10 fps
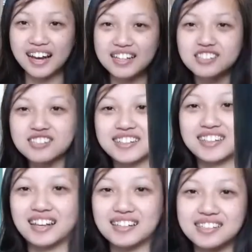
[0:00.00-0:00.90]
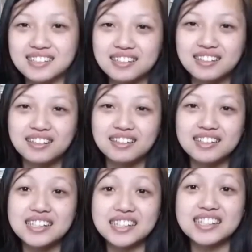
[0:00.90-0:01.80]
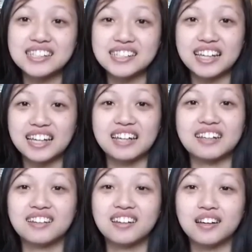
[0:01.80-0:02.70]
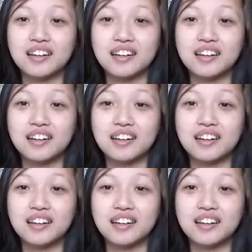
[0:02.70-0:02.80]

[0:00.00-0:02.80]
like, guys, look at this. This isn't seen.